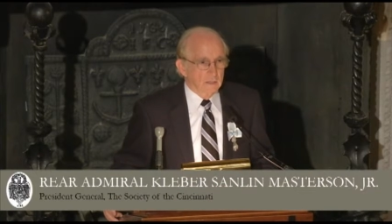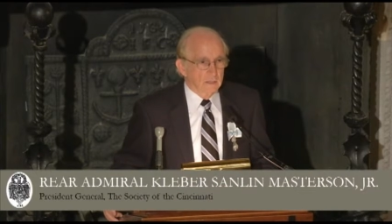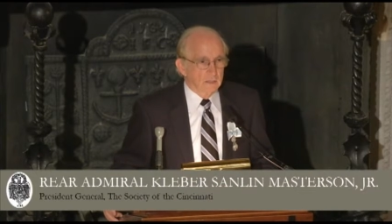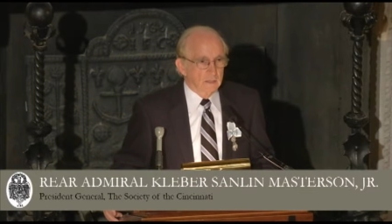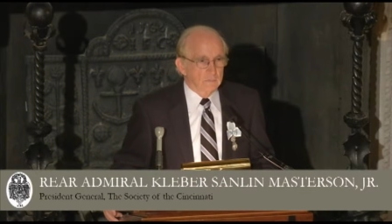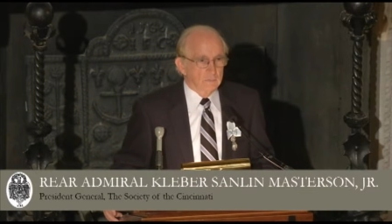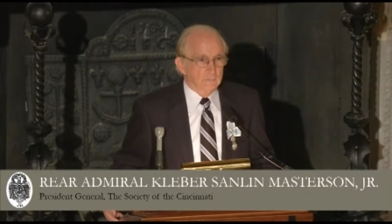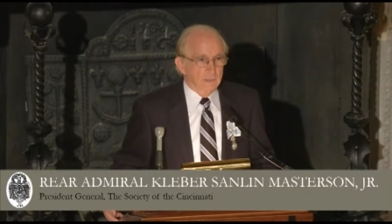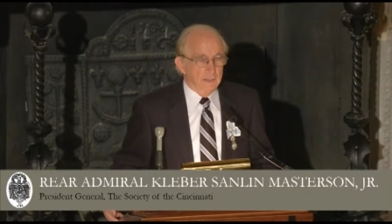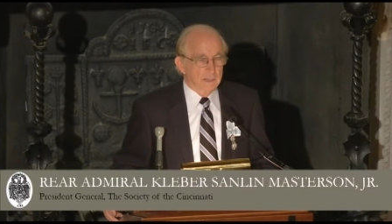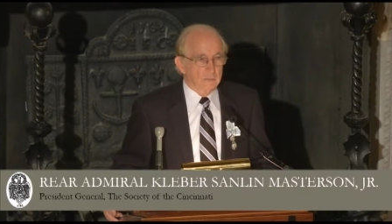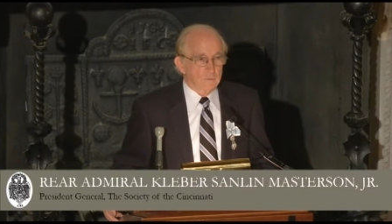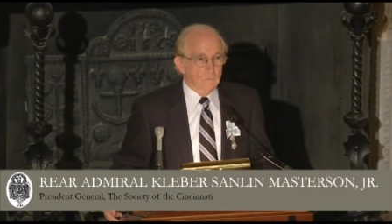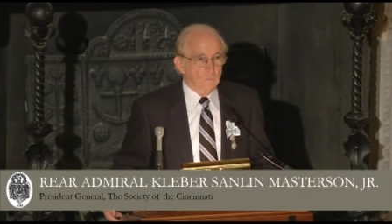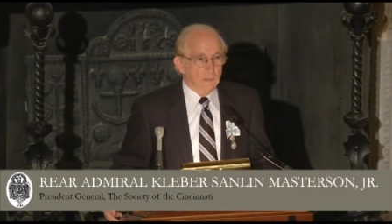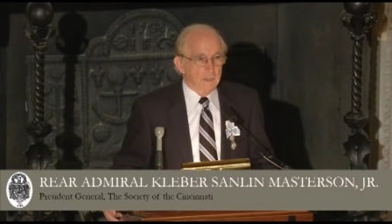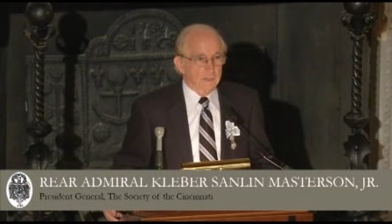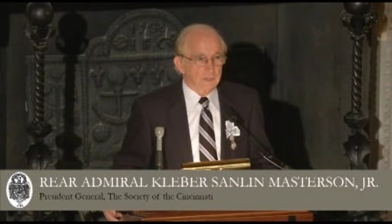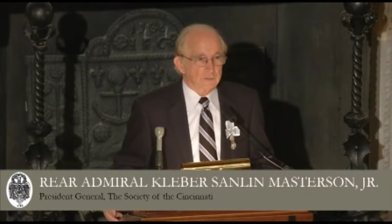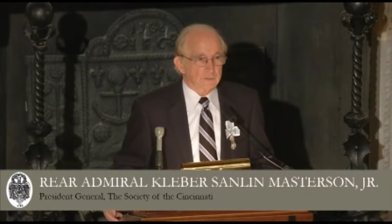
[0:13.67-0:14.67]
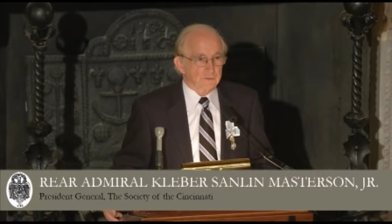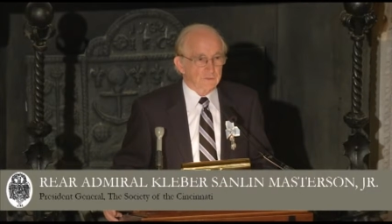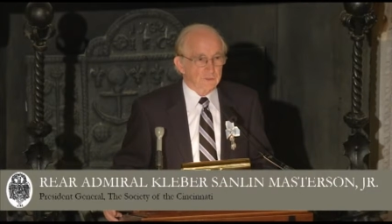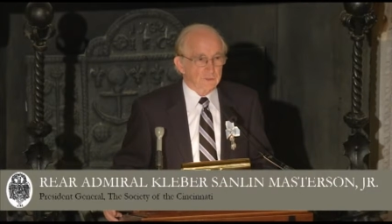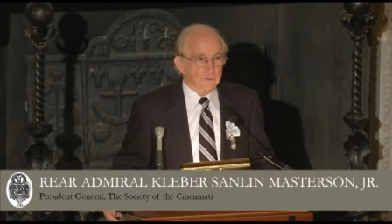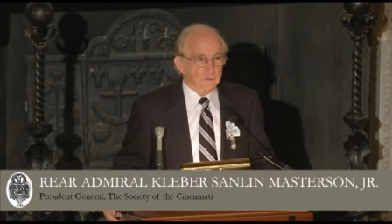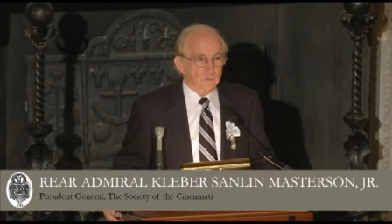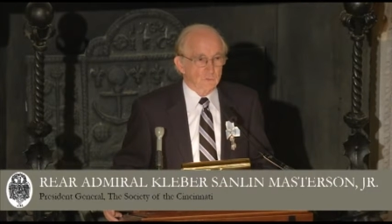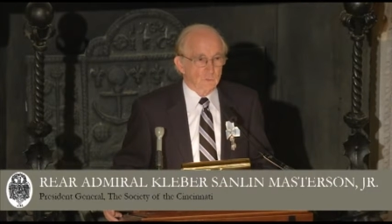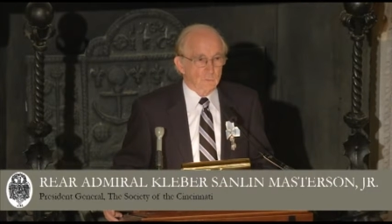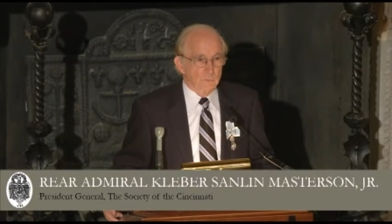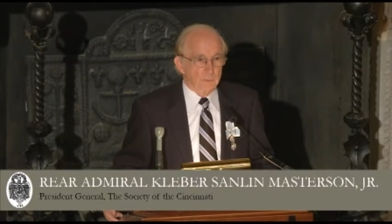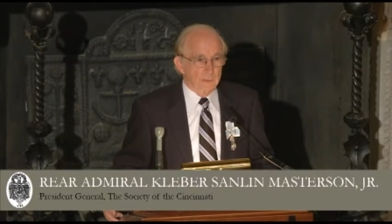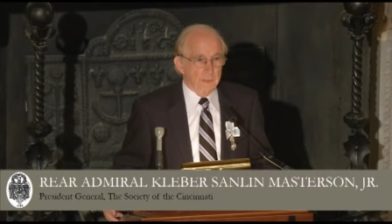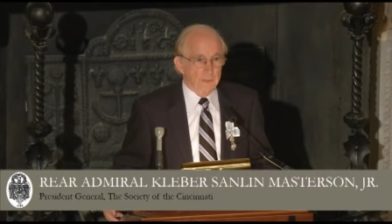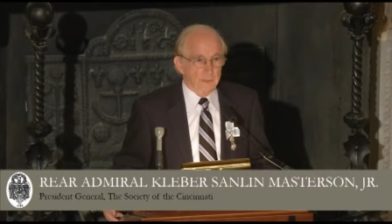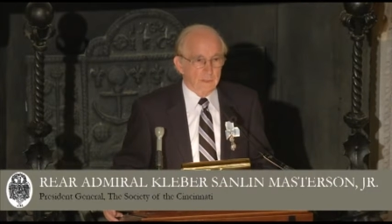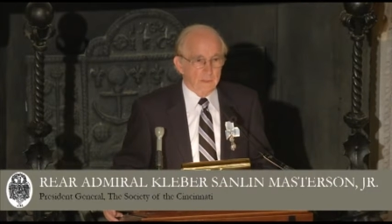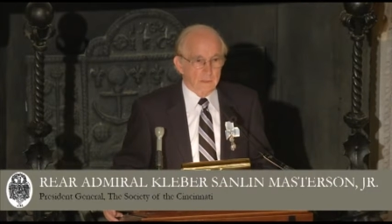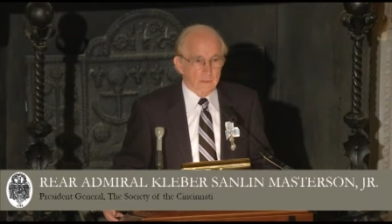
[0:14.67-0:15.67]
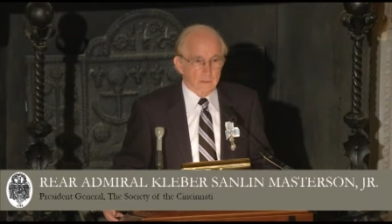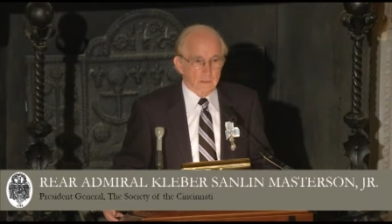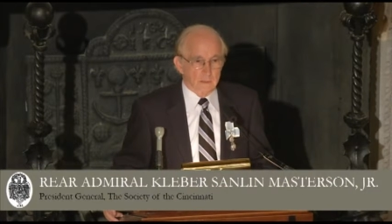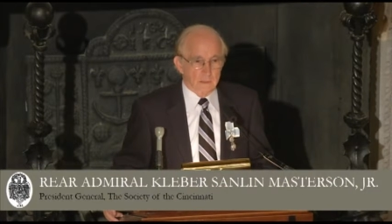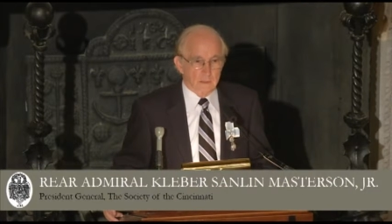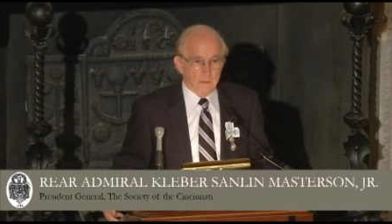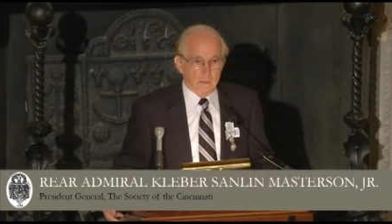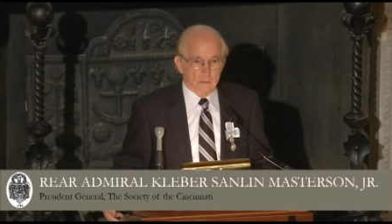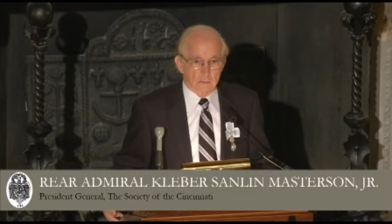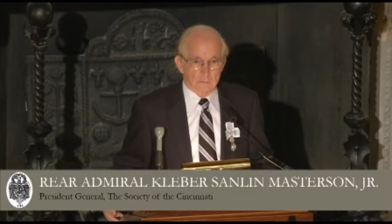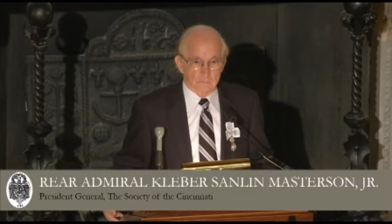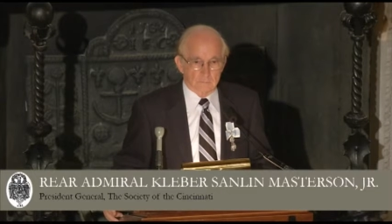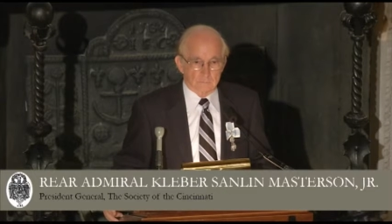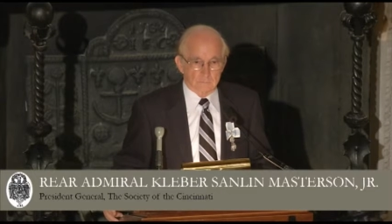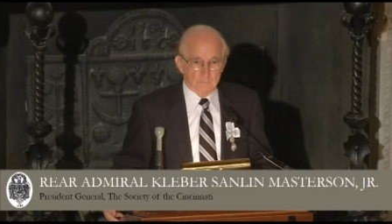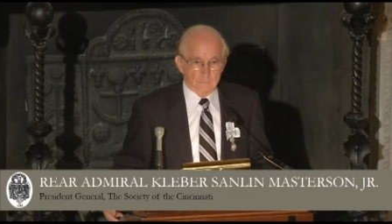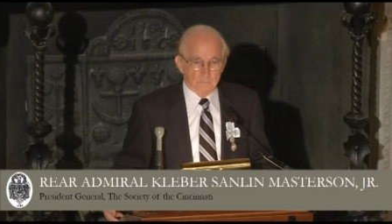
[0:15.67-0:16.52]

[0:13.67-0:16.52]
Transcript: In many ways, this will be a uh,